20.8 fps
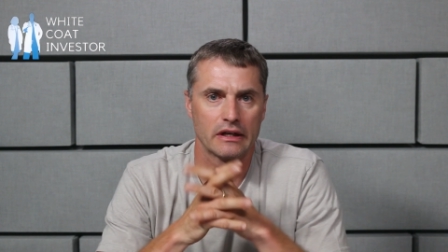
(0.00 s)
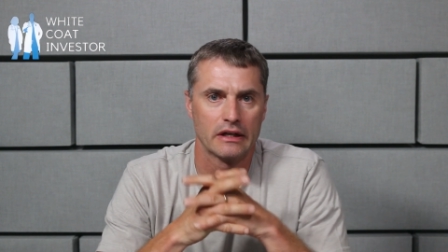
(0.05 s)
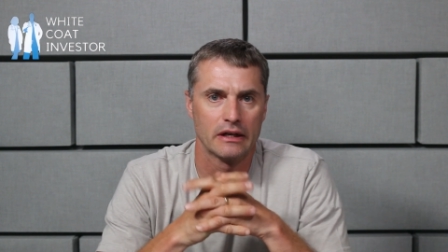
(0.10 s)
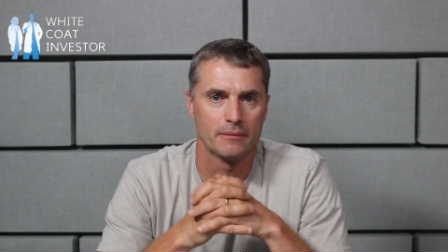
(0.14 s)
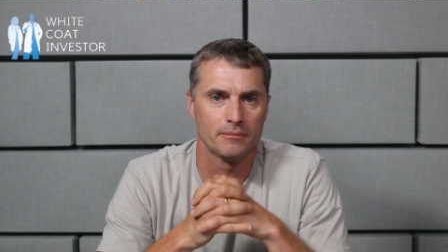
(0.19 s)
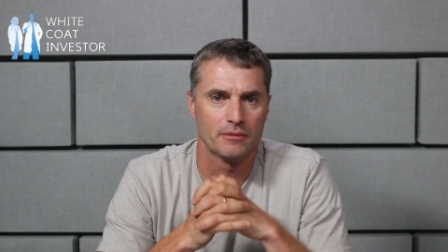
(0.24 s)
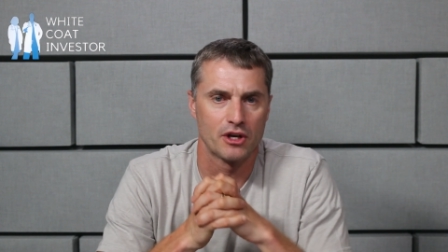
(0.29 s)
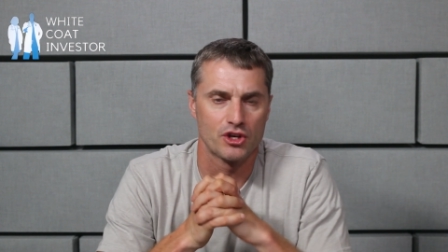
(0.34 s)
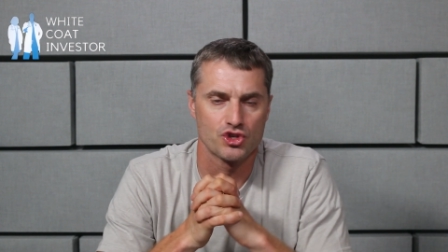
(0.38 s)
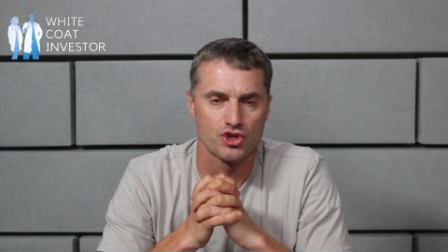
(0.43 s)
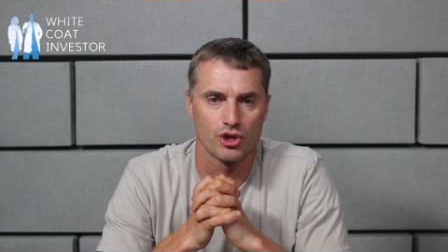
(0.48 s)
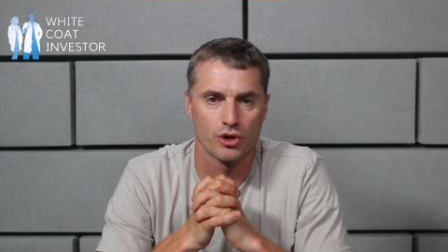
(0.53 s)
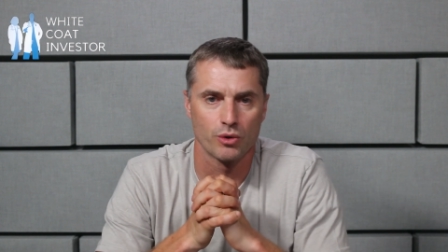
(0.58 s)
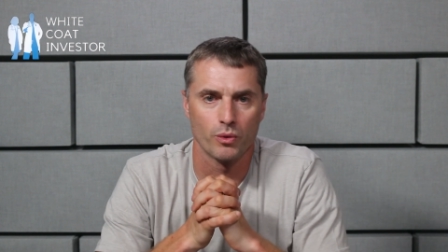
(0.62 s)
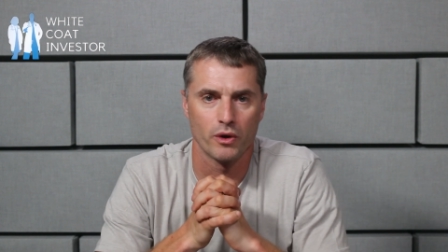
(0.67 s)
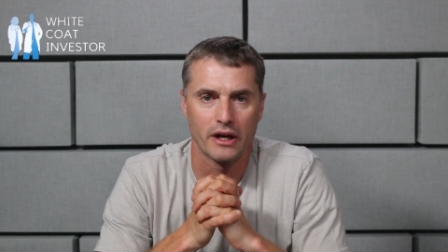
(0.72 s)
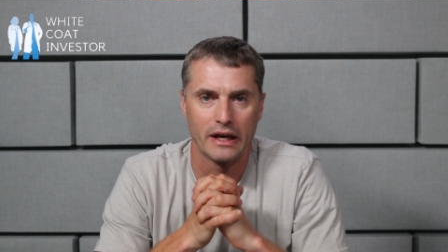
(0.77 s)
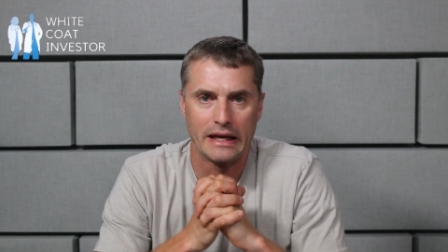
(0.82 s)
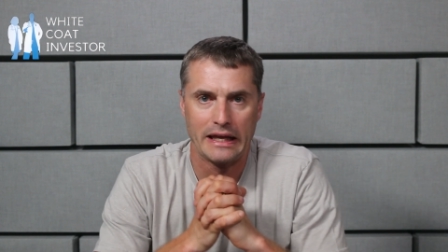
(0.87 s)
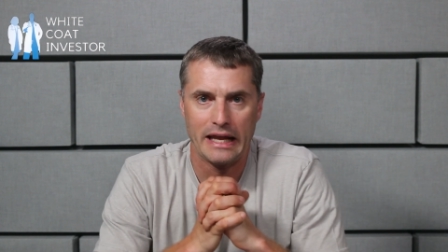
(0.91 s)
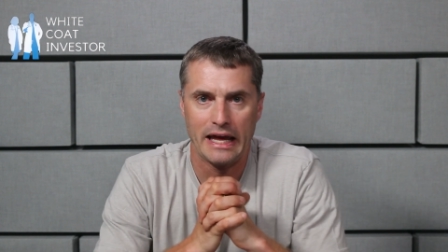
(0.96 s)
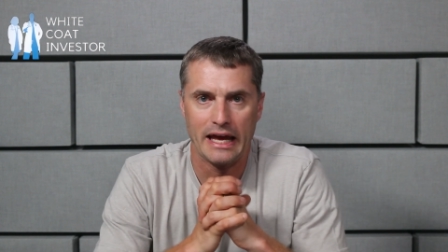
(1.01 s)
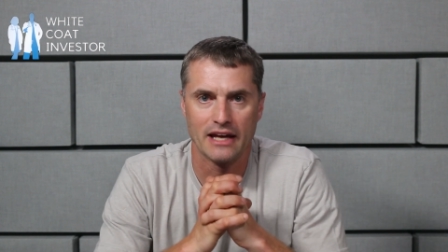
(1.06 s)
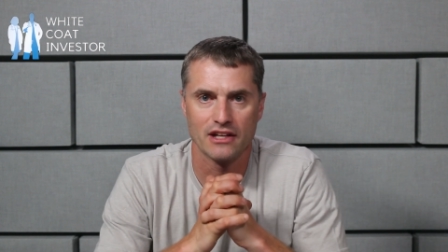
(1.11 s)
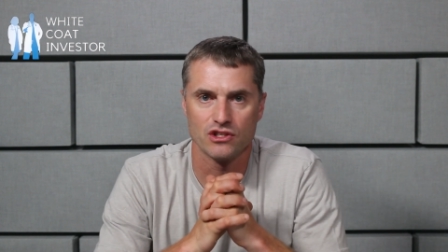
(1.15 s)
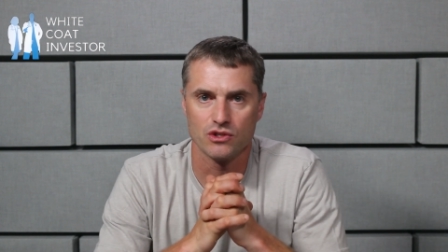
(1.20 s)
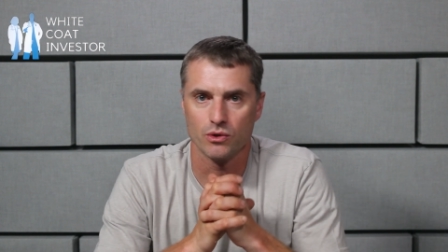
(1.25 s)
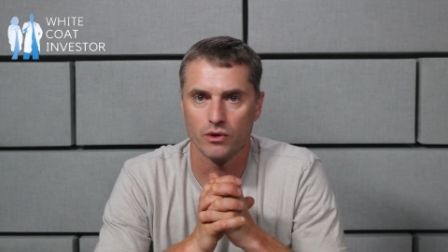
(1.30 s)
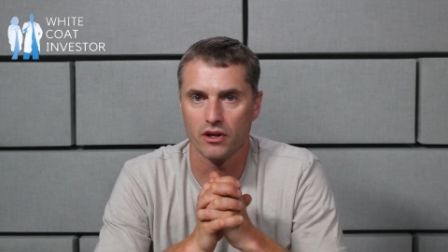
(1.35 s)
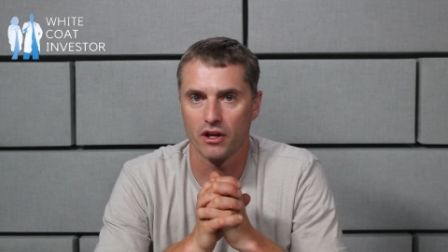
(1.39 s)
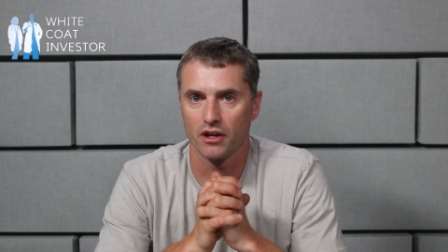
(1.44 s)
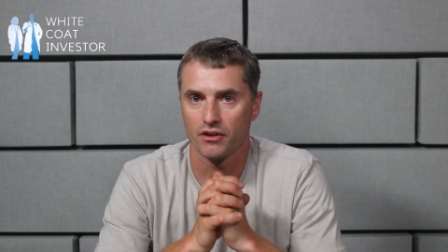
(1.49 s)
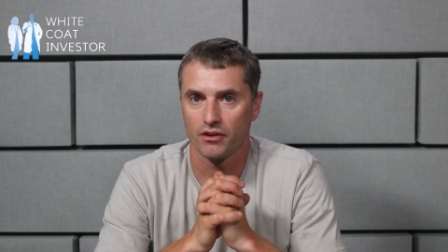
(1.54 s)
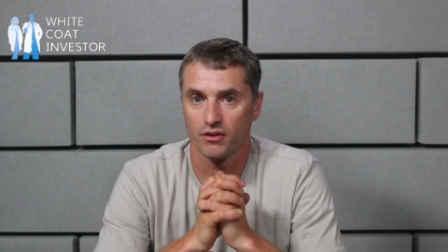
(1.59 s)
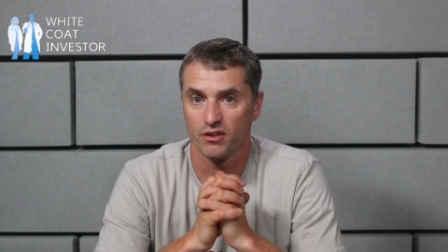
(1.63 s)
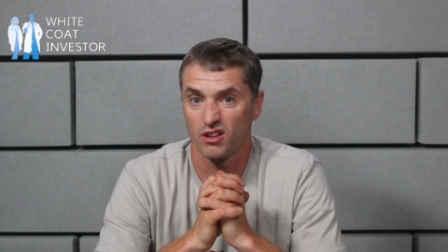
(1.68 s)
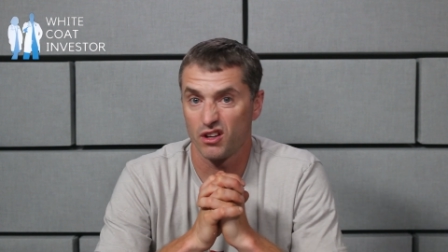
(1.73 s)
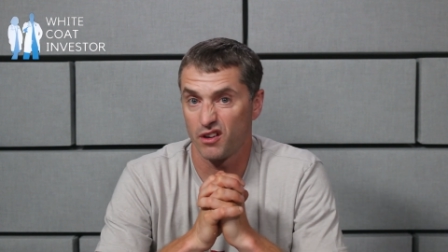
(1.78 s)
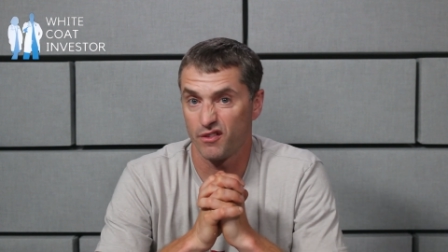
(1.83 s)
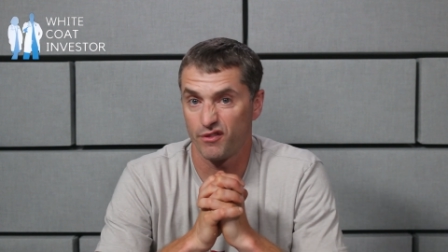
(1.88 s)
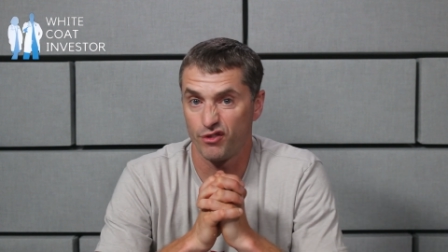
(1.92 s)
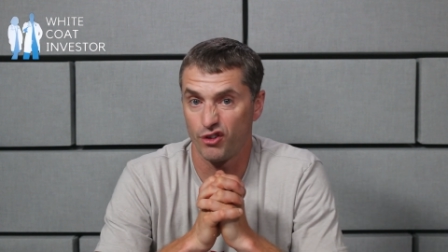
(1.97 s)
I'm not sure what I can add to it other
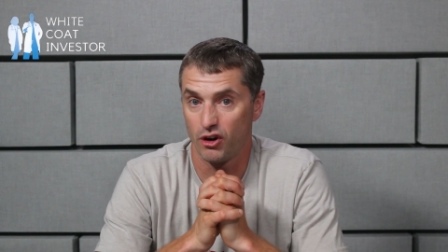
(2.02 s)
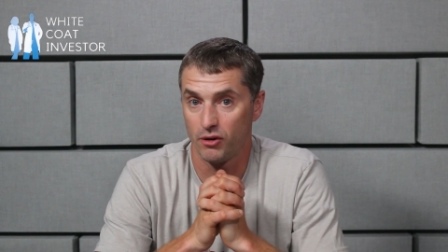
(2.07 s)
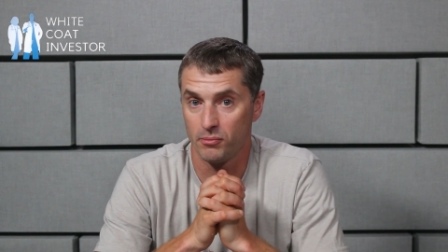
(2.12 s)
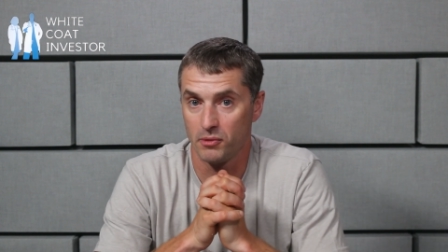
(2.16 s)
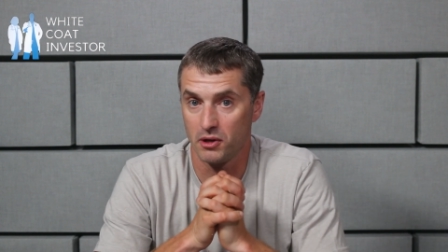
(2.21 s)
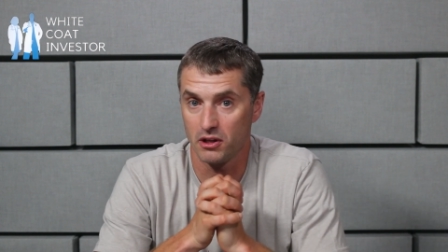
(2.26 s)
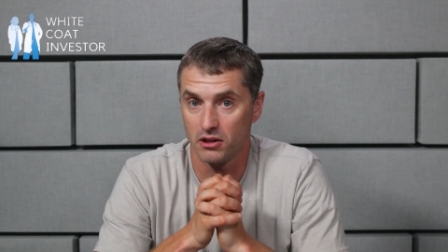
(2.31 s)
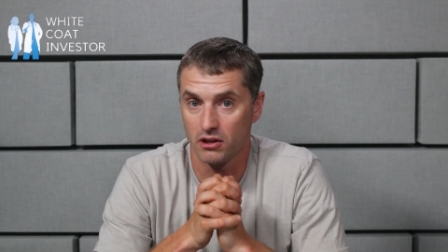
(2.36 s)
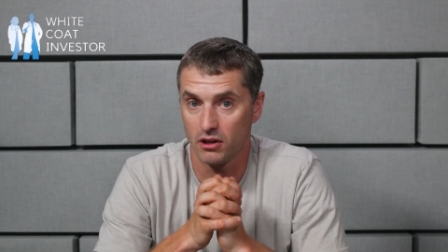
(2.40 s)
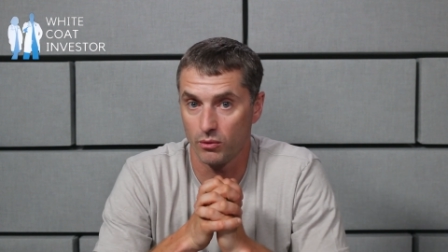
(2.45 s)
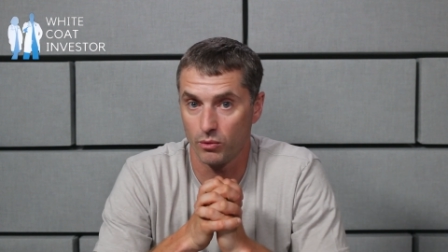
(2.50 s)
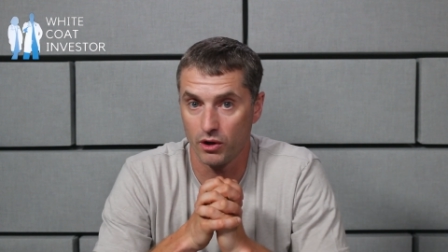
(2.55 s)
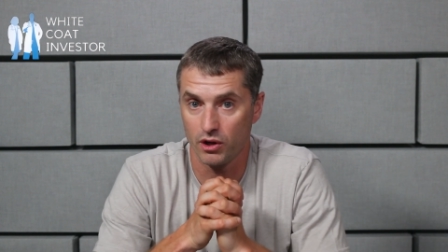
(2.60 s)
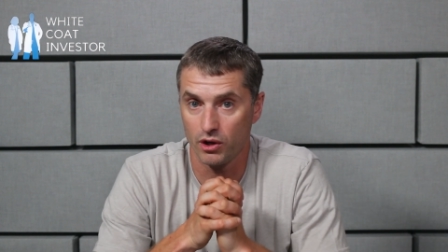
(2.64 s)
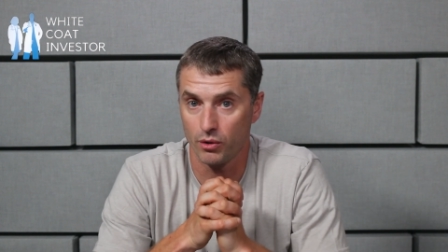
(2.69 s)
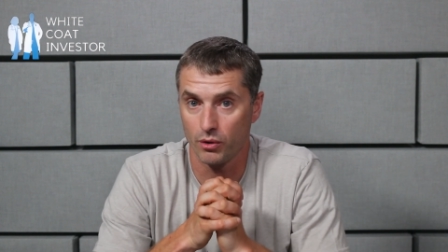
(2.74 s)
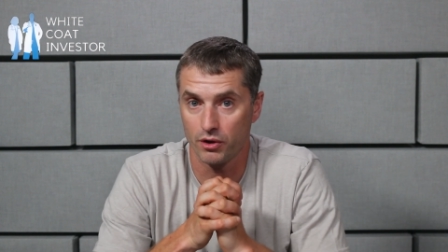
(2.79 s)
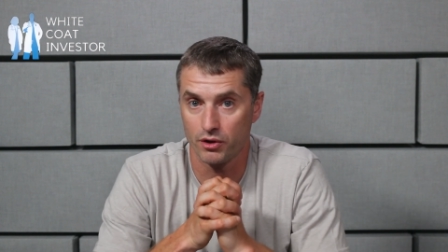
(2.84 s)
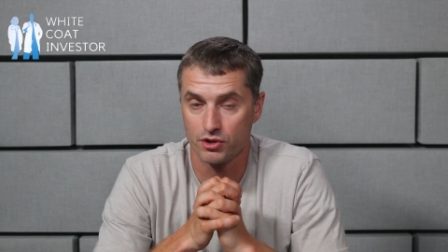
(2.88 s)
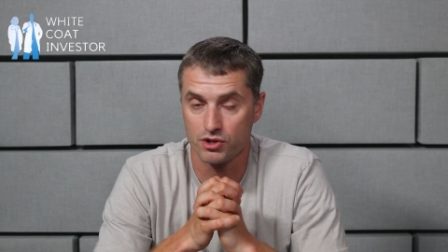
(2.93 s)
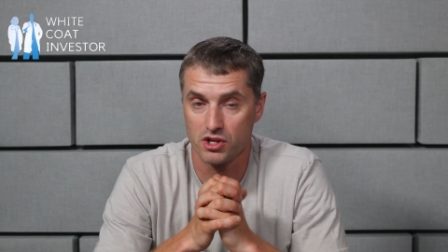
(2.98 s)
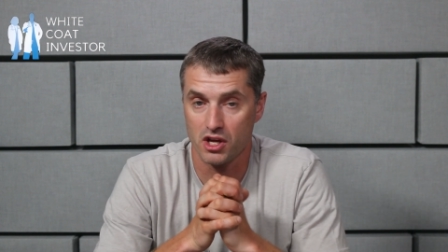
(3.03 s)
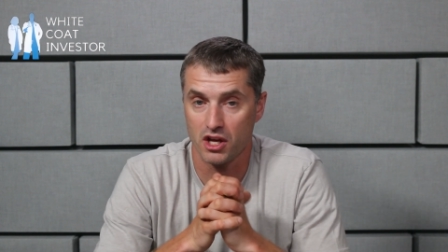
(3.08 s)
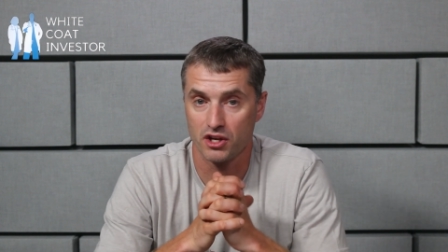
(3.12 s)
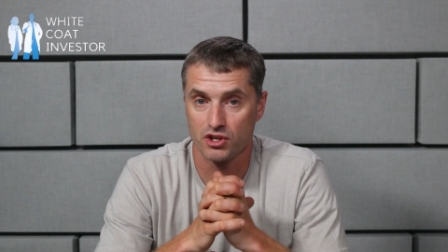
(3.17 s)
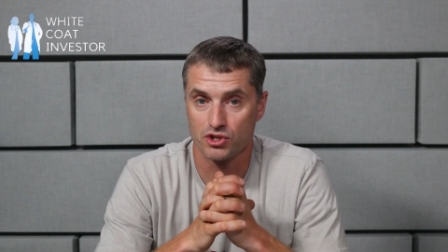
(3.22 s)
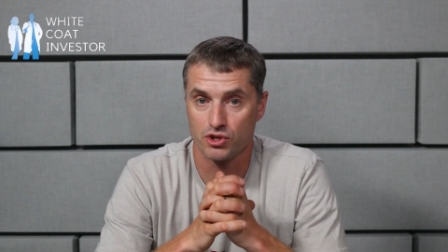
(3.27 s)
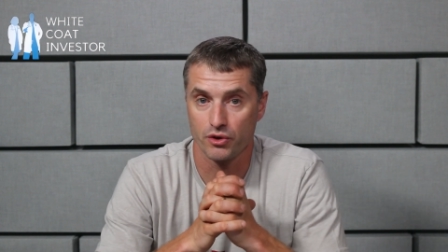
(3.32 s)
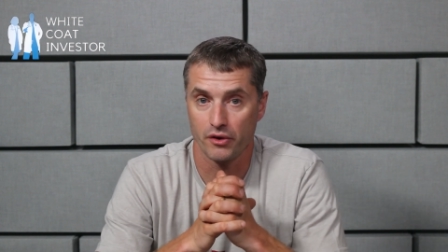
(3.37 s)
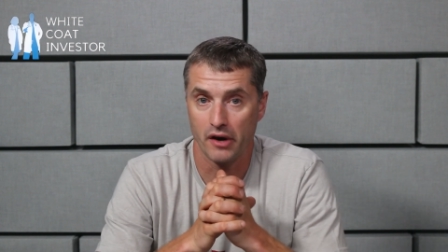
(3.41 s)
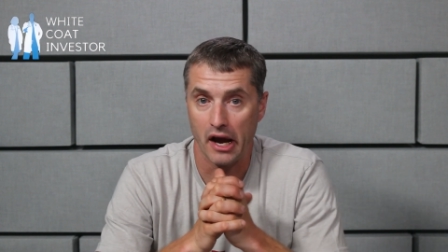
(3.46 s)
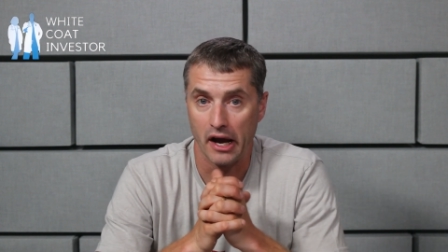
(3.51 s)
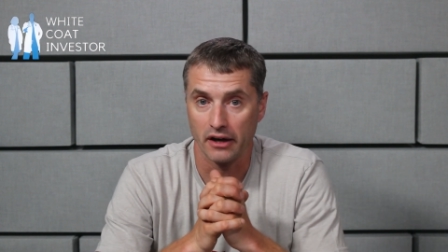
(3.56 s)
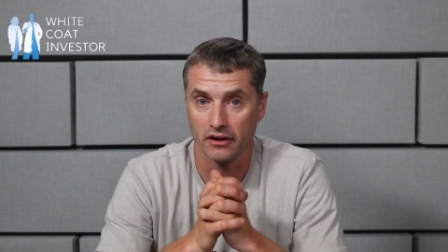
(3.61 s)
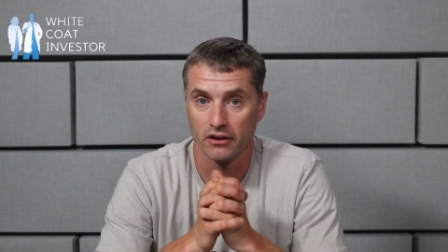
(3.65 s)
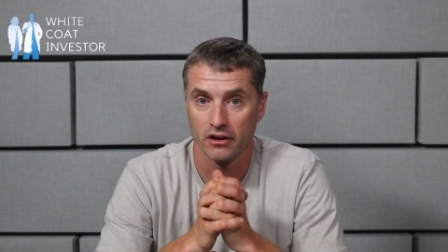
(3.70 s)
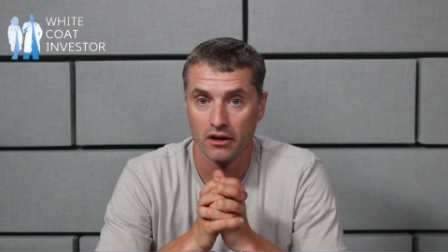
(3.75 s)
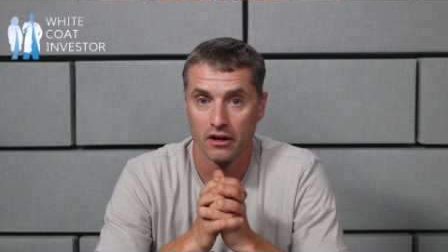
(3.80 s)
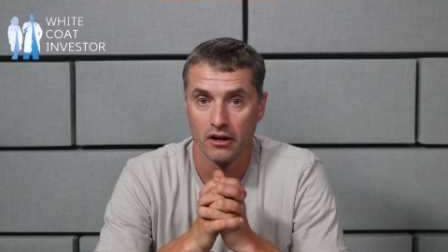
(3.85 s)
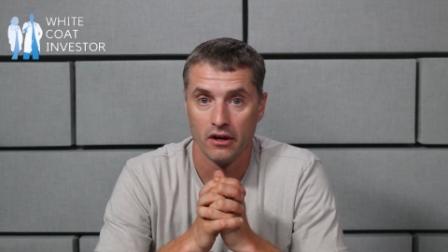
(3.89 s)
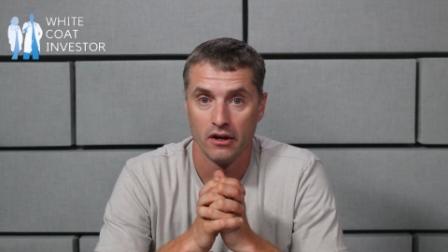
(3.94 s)
than confirming that what you understand is correct.